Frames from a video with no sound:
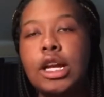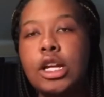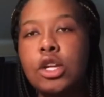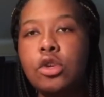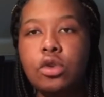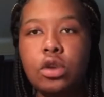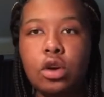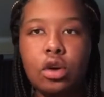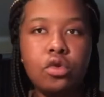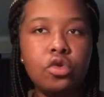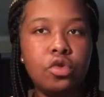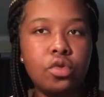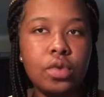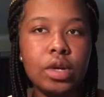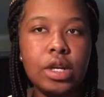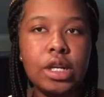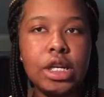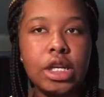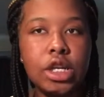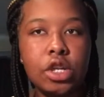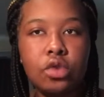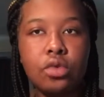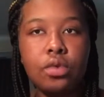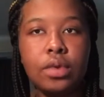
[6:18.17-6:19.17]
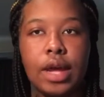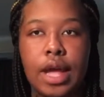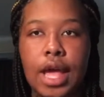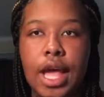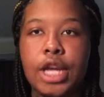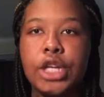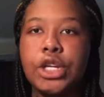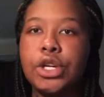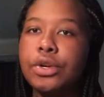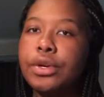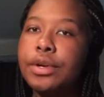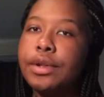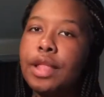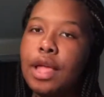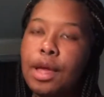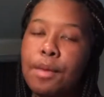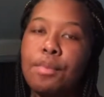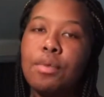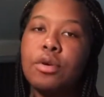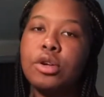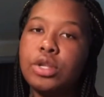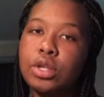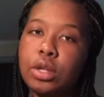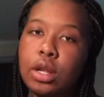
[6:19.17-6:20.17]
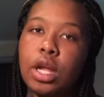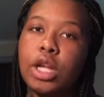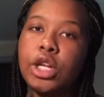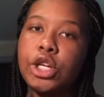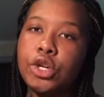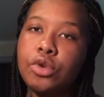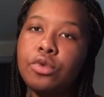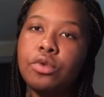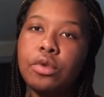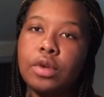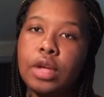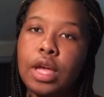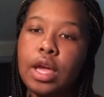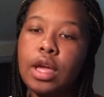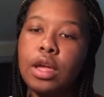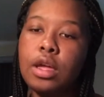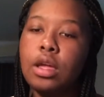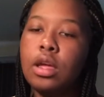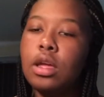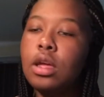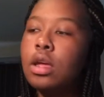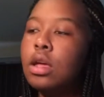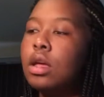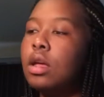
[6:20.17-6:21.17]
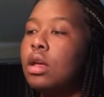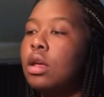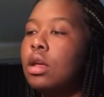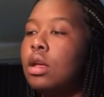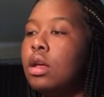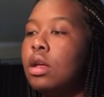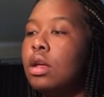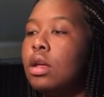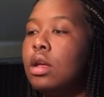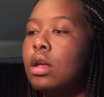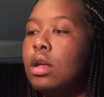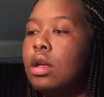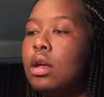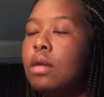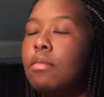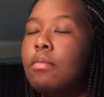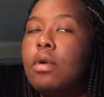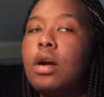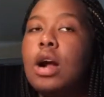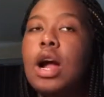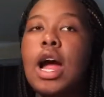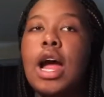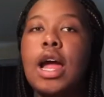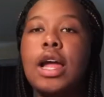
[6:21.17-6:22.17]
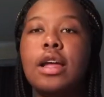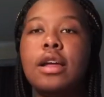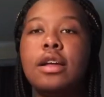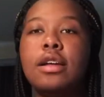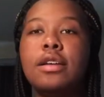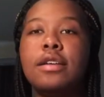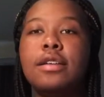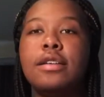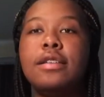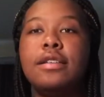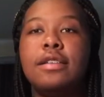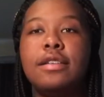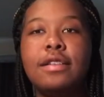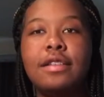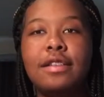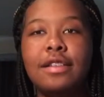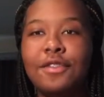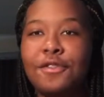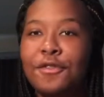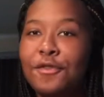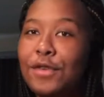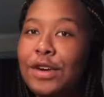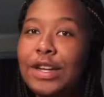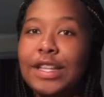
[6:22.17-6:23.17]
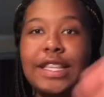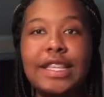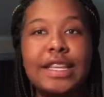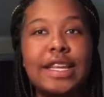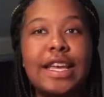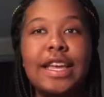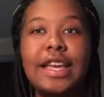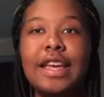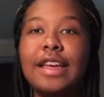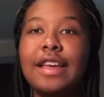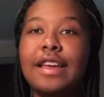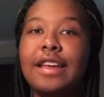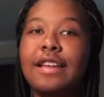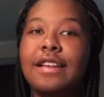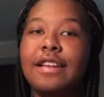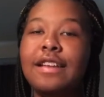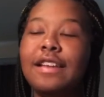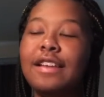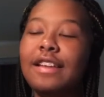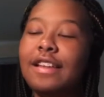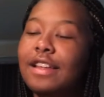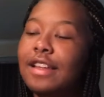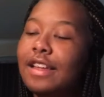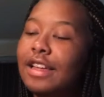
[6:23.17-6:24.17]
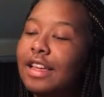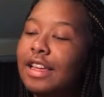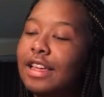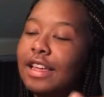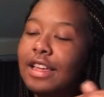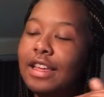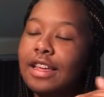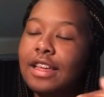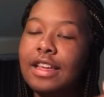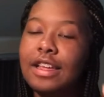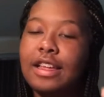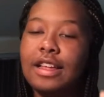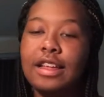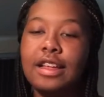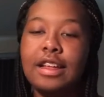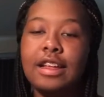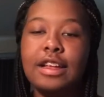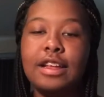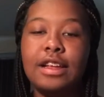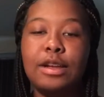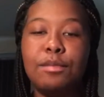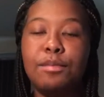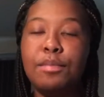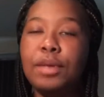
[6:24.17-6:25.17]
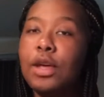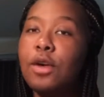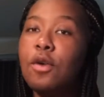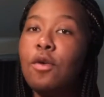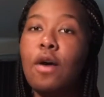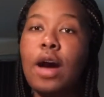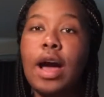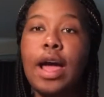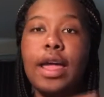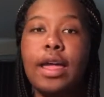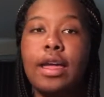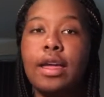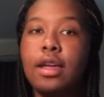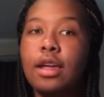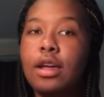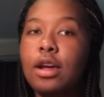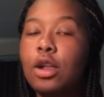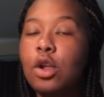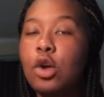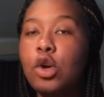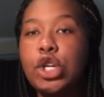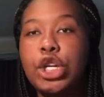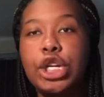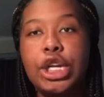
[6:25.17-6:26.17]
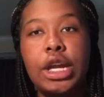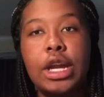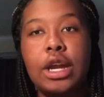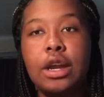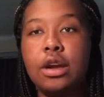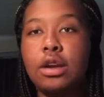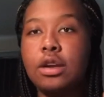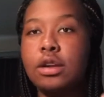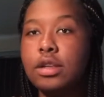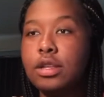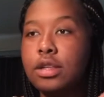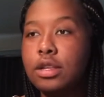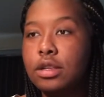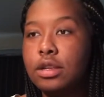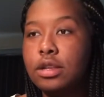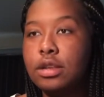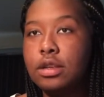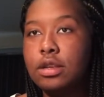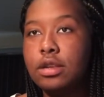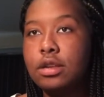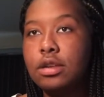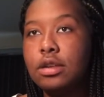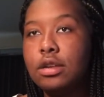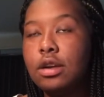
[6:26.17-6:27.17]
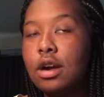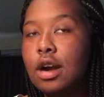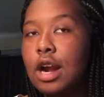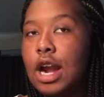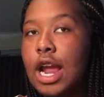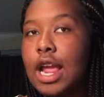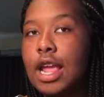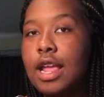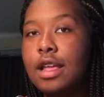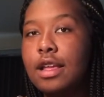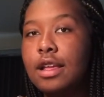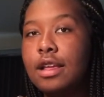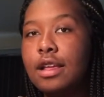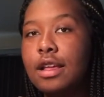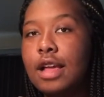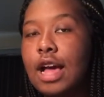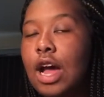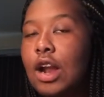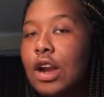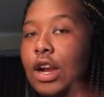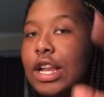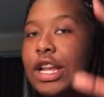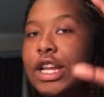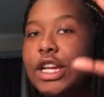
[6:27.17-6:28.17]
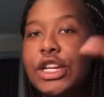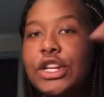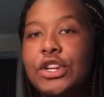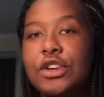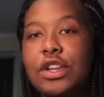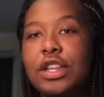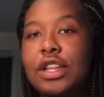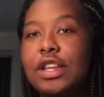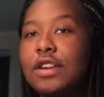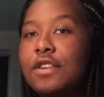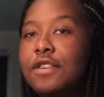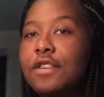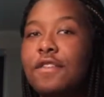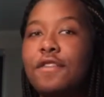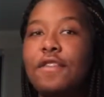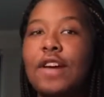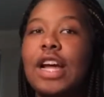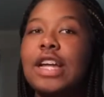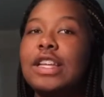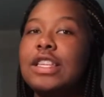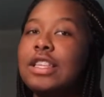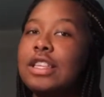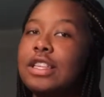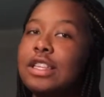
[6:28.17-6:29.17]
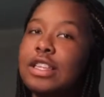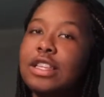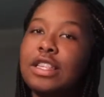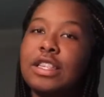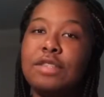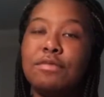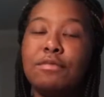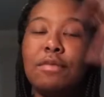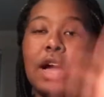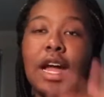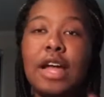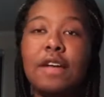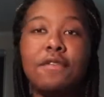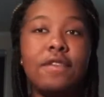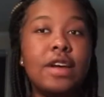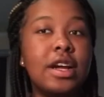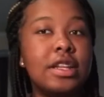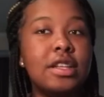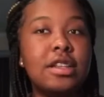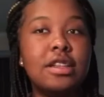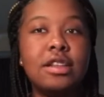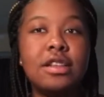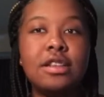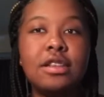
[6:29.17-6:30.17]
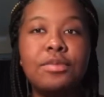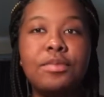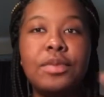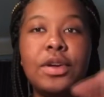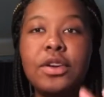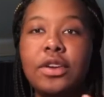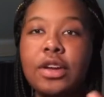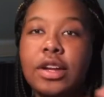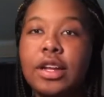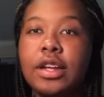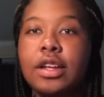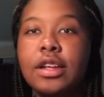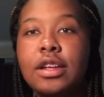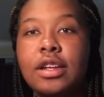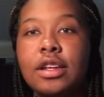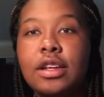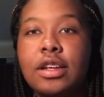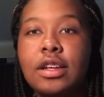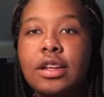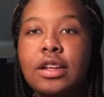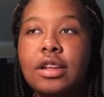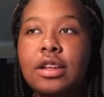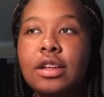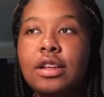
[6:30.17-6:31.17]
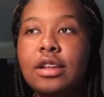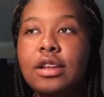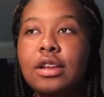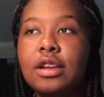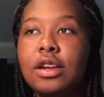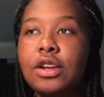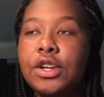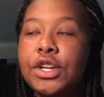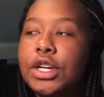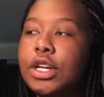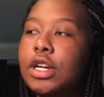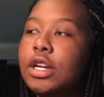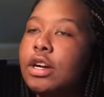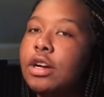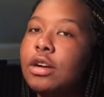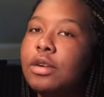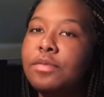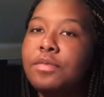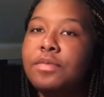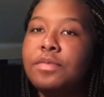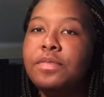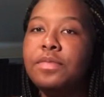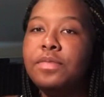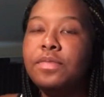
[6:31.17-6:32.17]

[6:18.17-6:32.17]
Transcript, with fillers: you know, just doing extra. That person likes you, okay? Mariah, once again, be quiet. Close your ears. All right? I don't need your little advices. This is my advices, period. Here she comes.